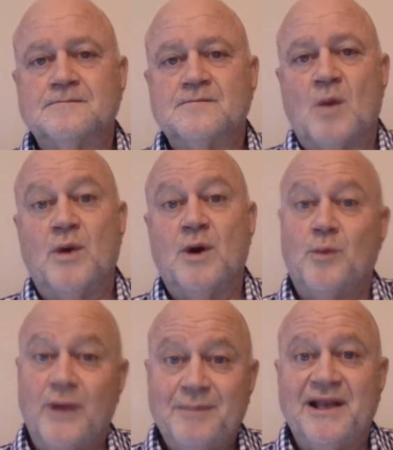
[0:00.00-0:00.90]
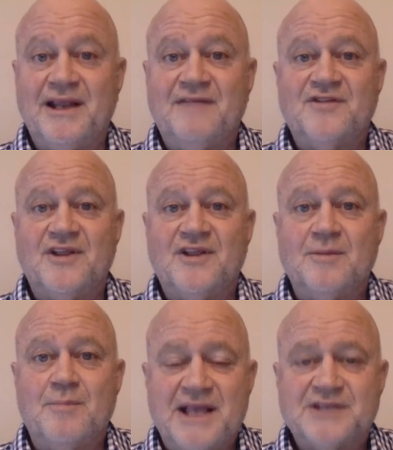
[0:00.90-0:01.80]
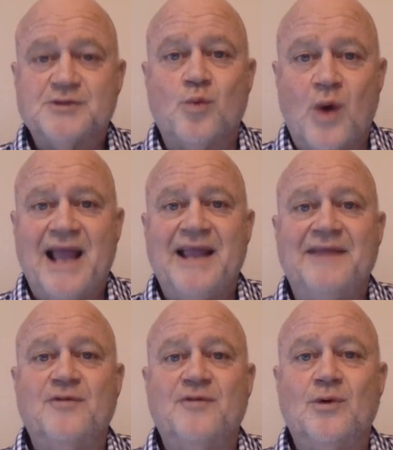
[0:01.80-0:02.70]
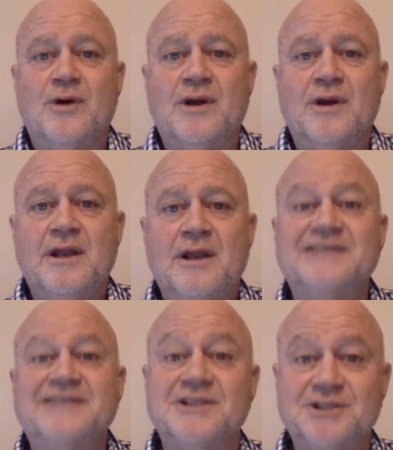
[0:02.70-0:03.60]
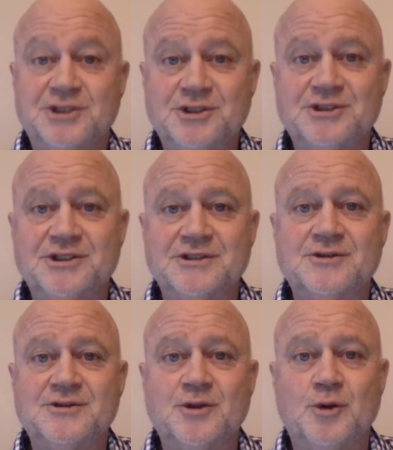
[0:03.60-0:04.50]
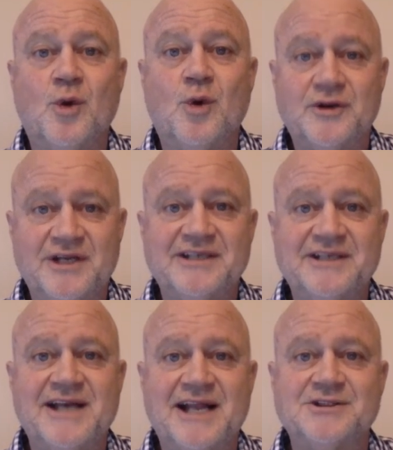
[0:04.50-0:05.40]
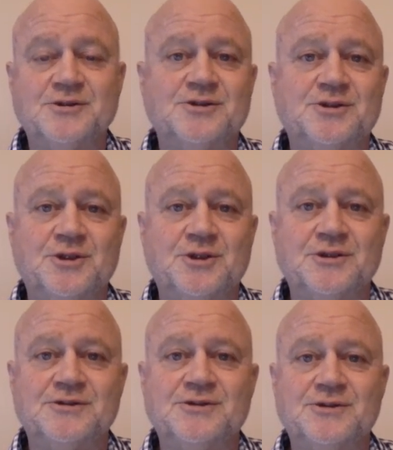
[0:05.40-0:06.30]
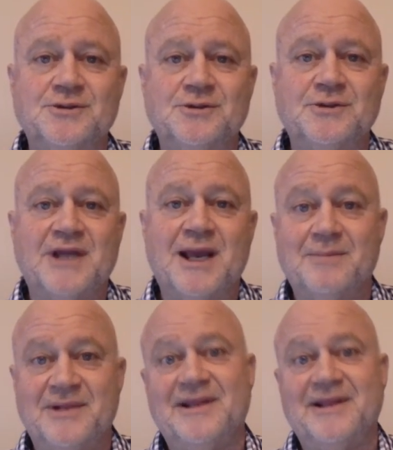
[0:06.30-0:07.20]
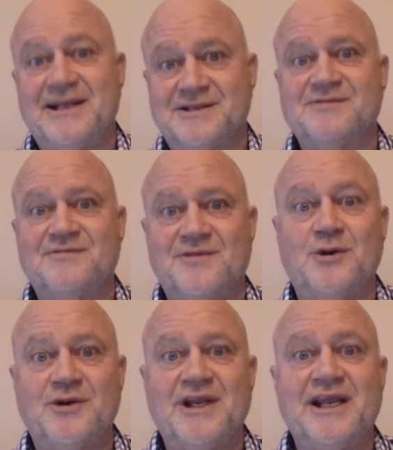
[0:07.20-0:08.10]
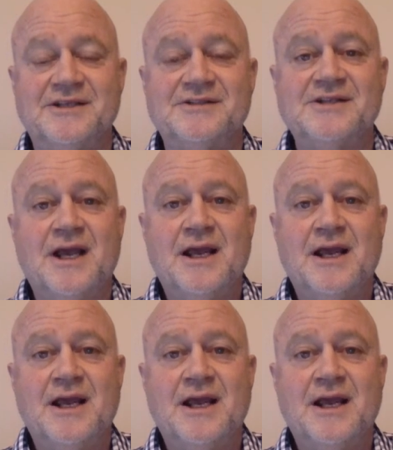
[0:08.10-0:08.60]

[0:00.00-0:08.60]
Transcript: Well, we believe that the best way for institutions who want international students to come in the next few years